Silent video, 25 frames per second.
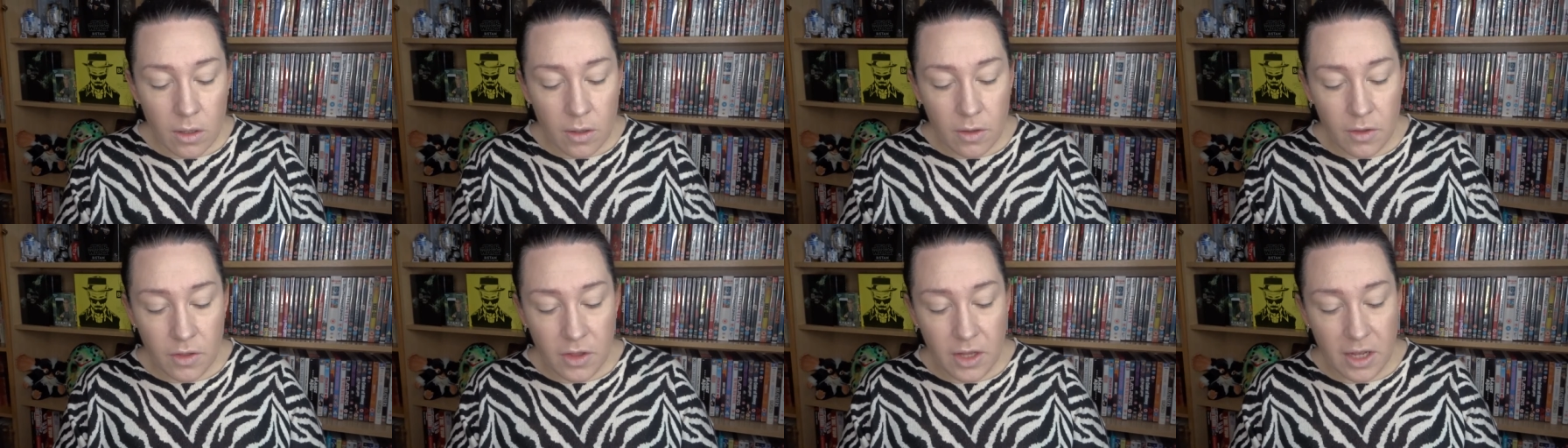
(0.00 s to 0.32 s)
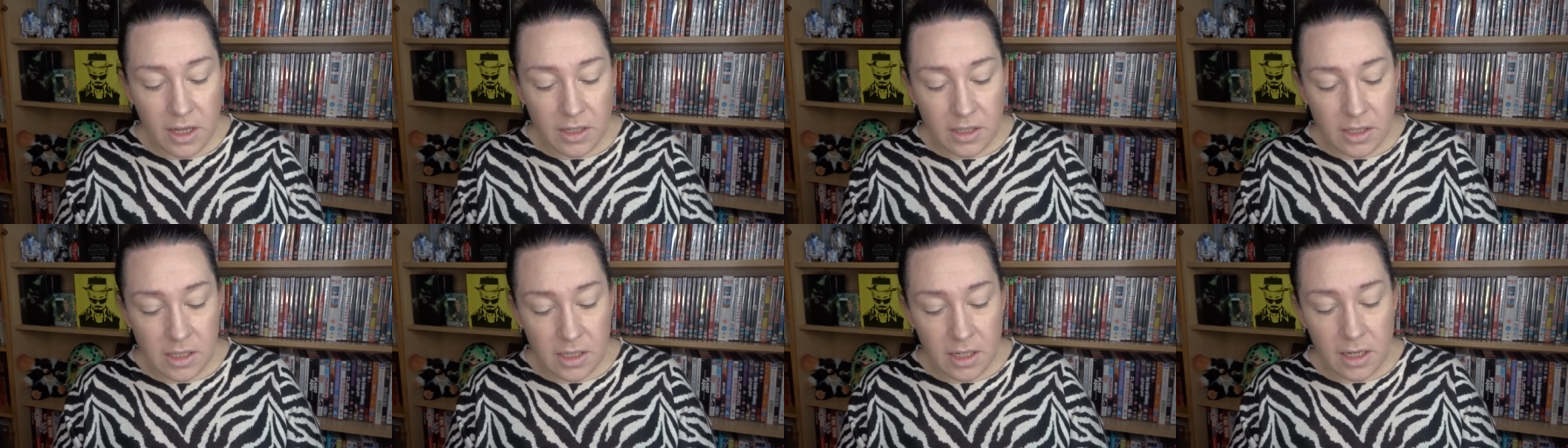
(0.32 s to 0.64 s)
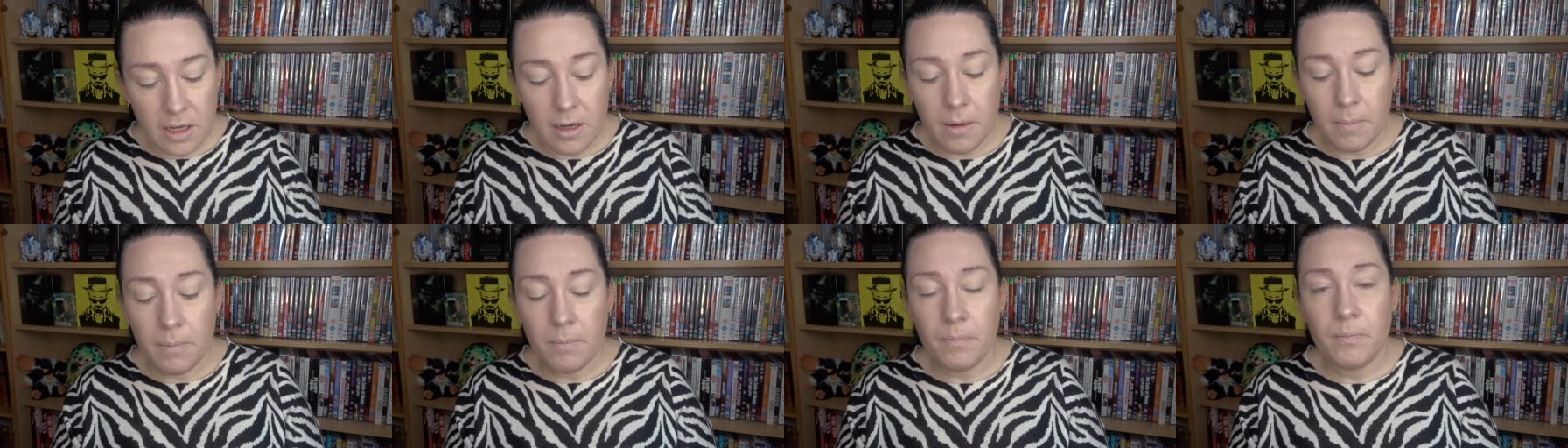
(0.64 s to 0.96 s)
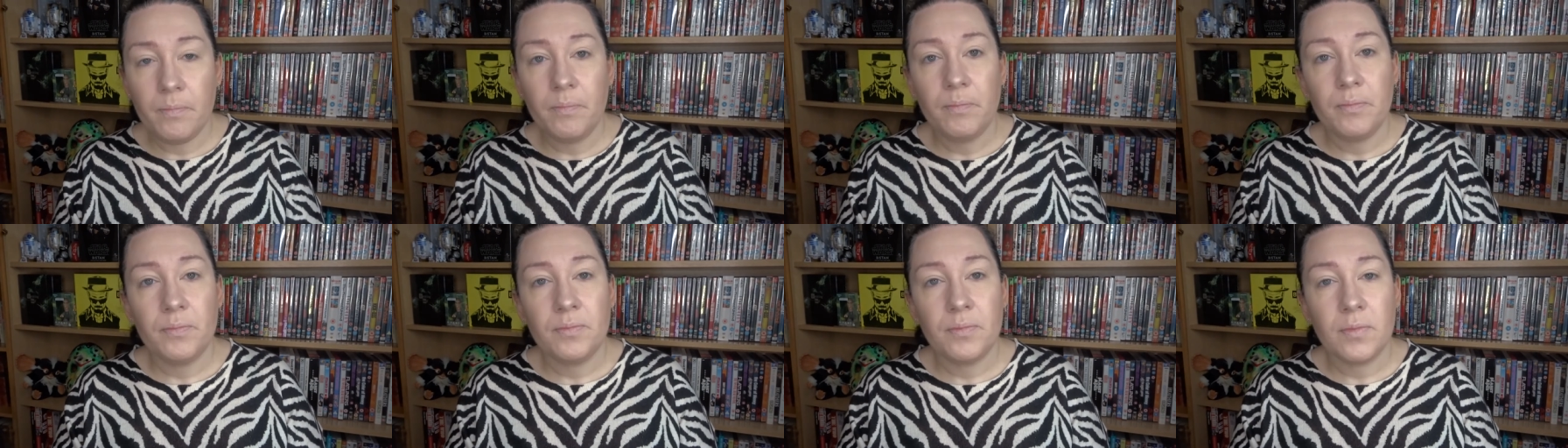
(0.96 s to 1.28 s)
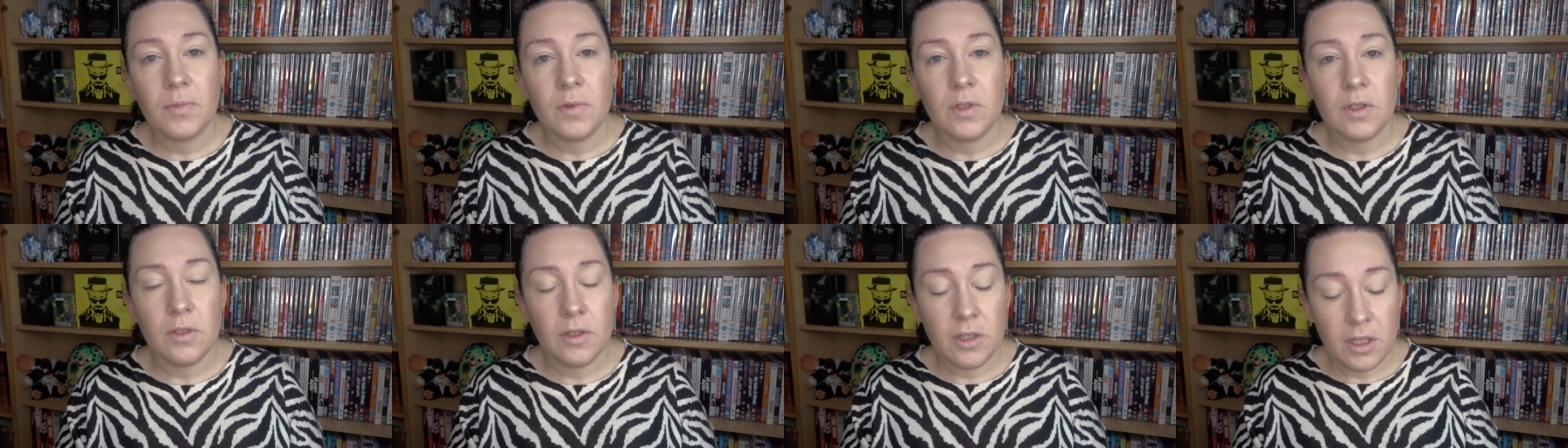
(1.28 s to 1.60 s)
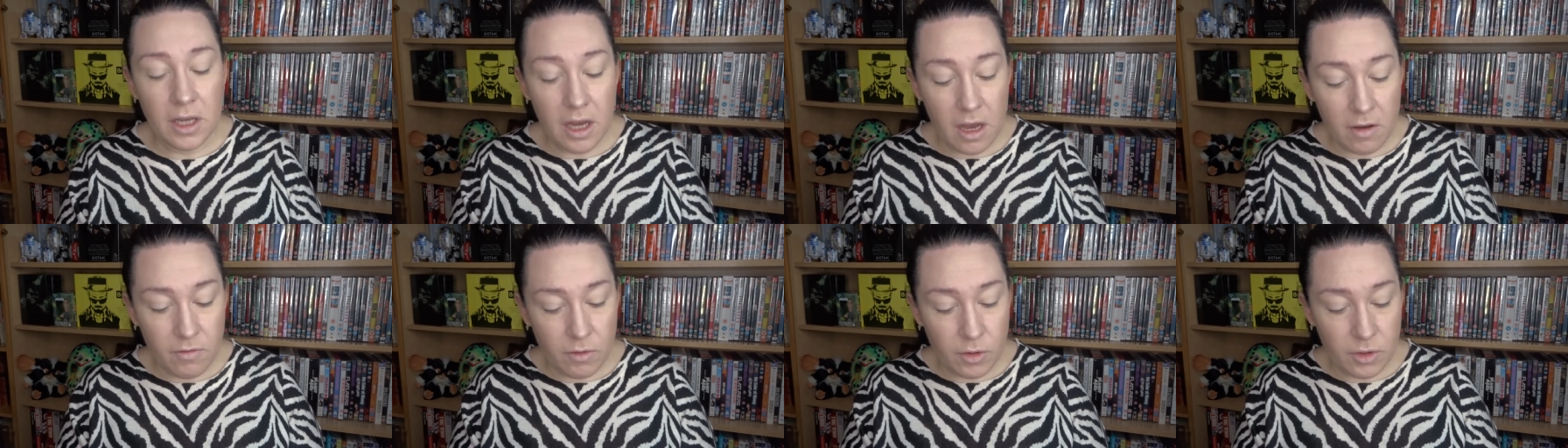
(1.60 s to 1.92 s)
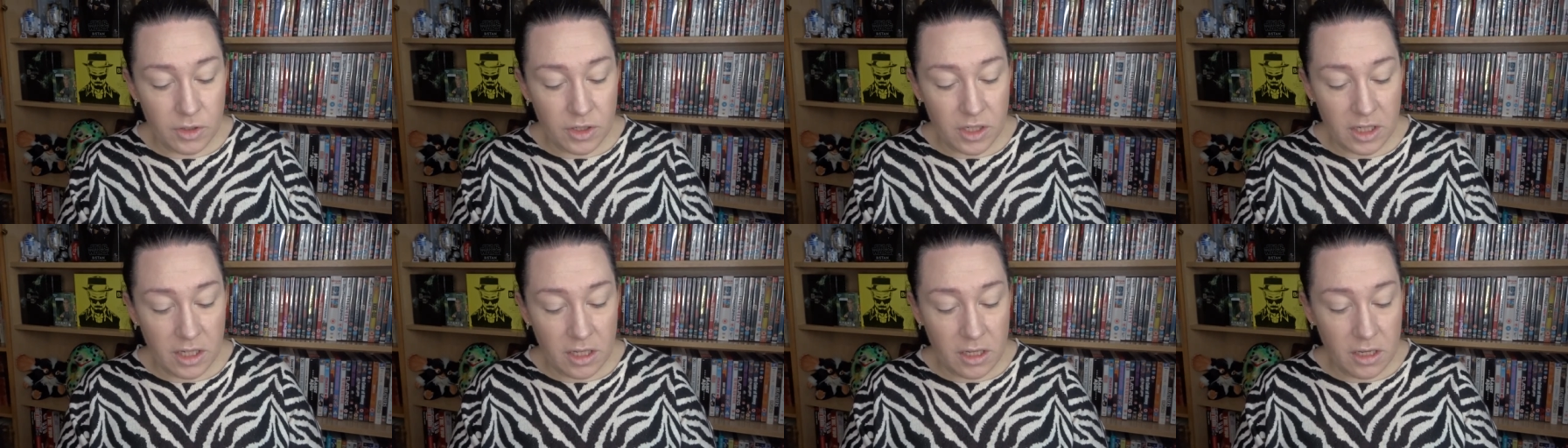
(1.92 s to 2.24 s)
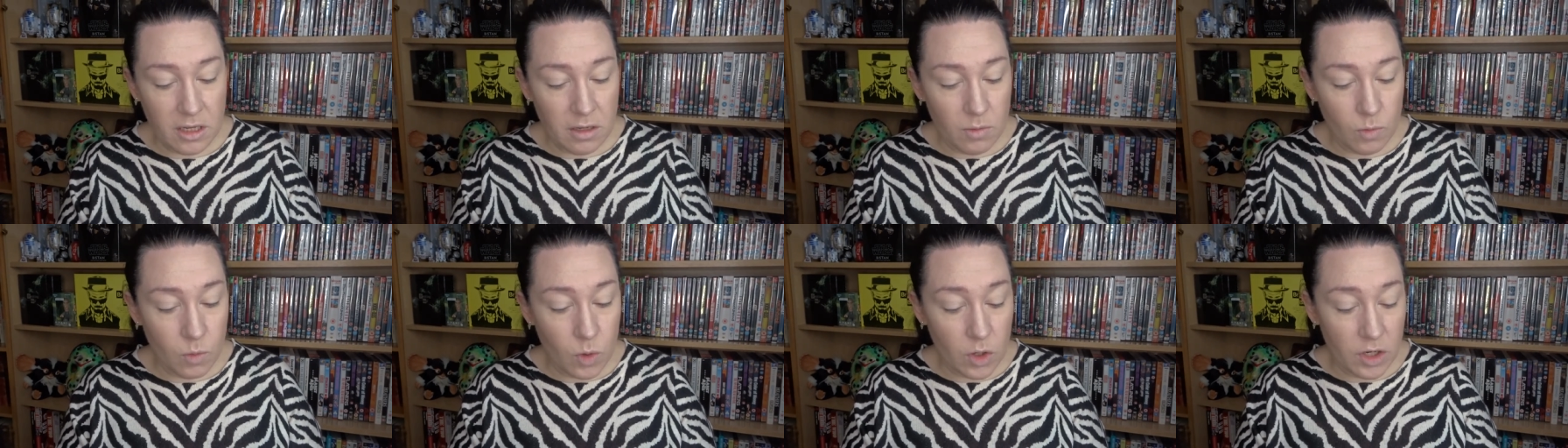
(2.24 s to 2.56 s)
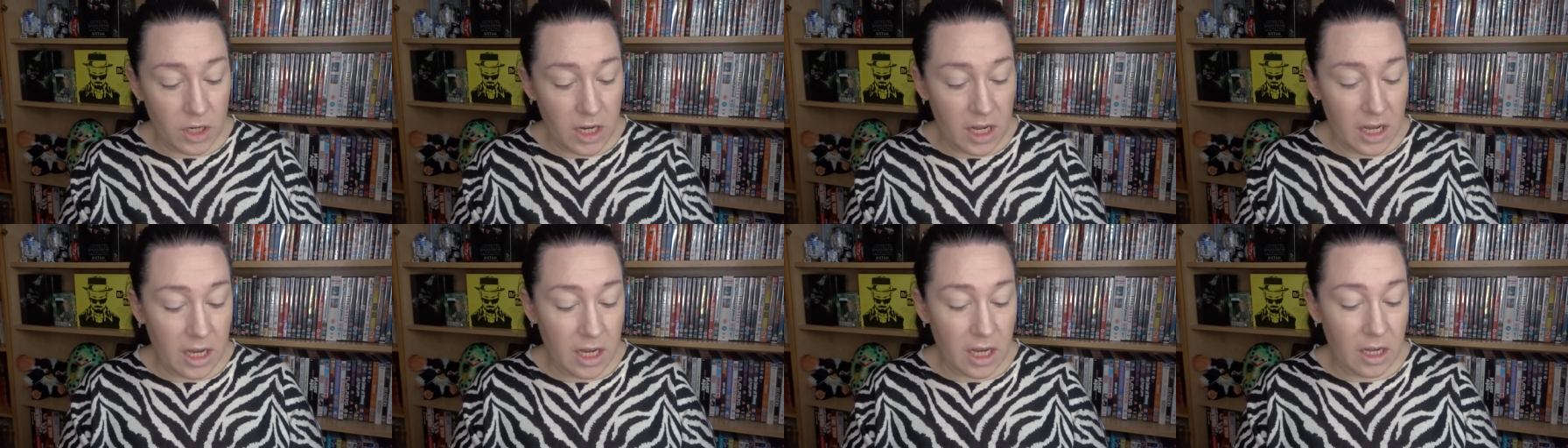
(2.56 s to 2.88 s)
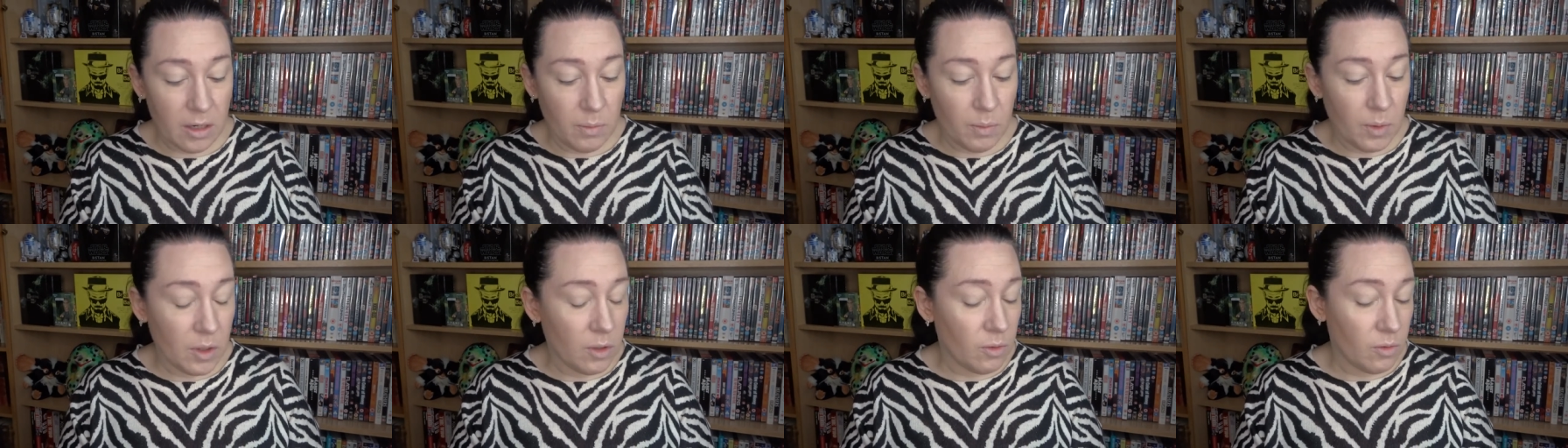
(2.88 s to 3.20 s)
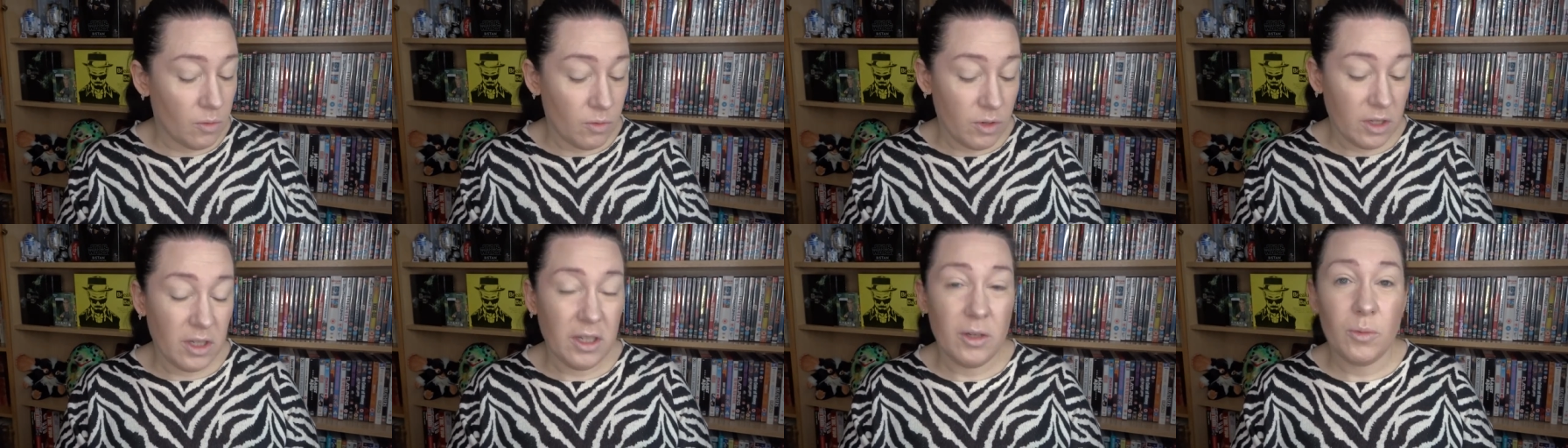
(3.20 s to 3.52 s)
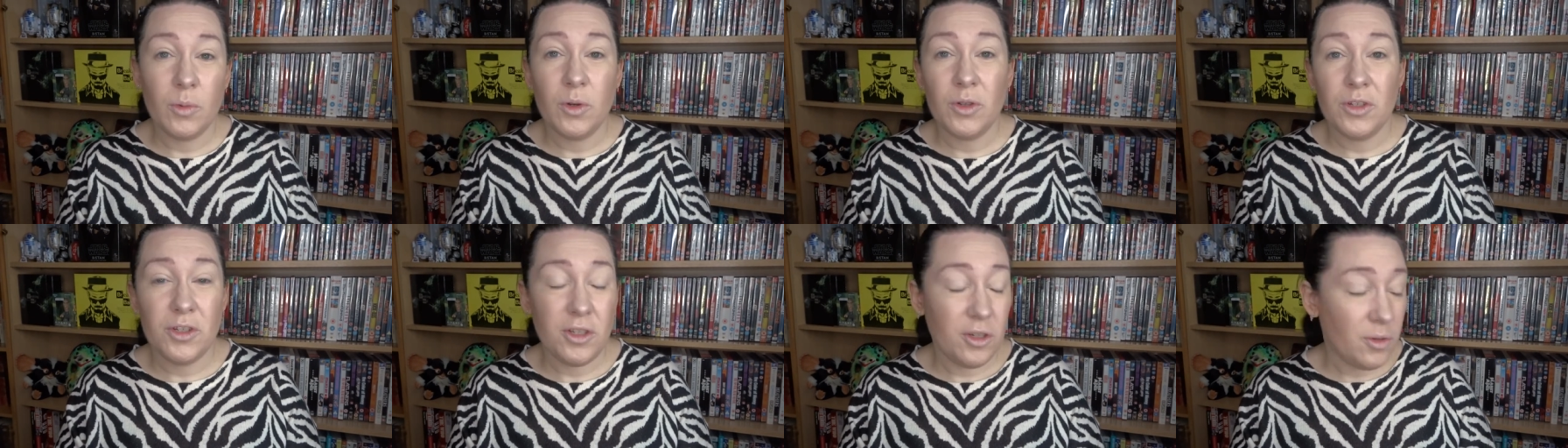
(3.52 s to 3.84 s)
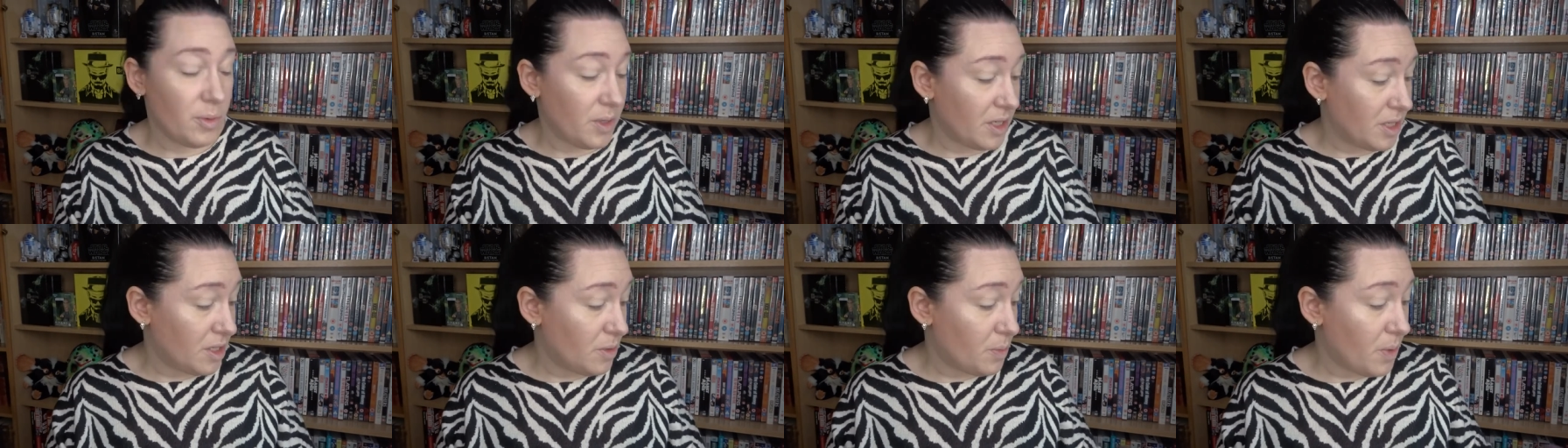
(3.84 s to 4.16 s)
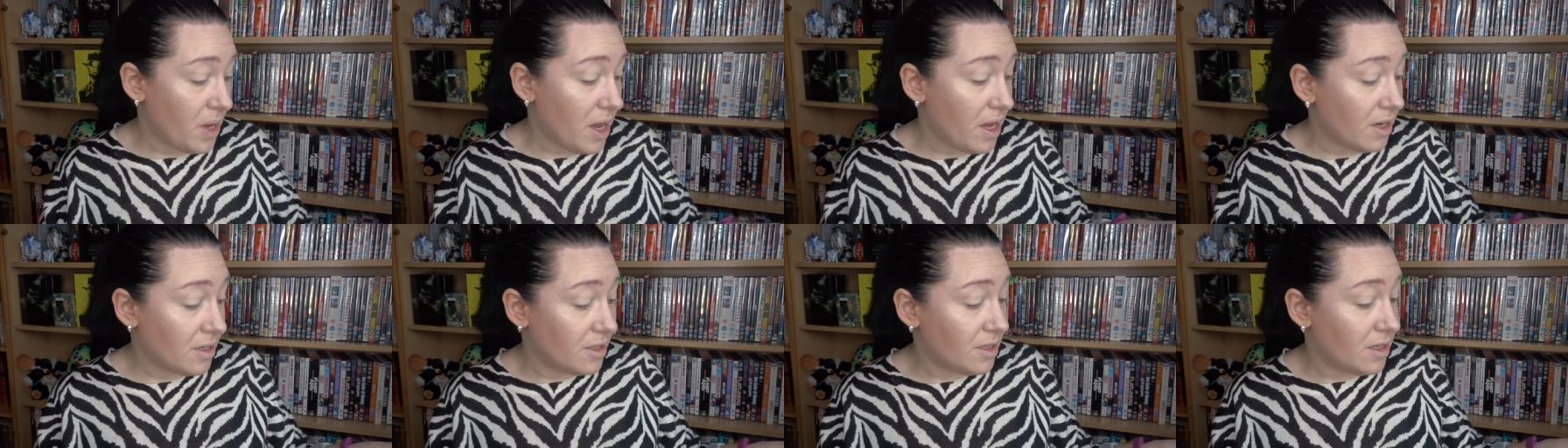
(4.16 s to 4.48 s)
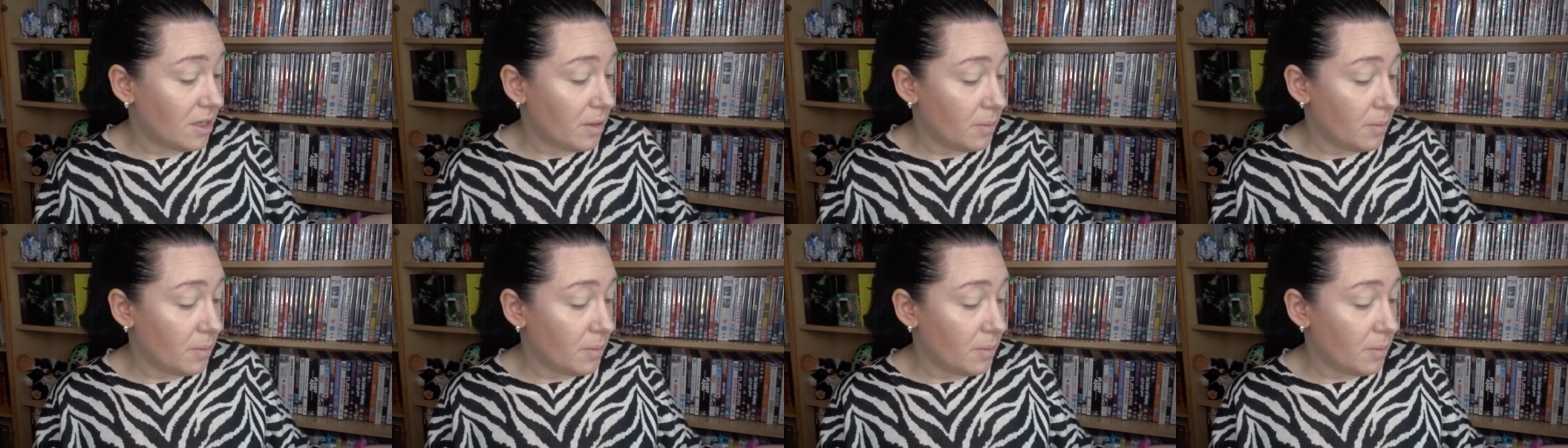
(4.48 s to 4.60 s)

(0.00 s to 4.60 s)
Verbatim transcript: that the Kat Von D one had, but really what do you expect?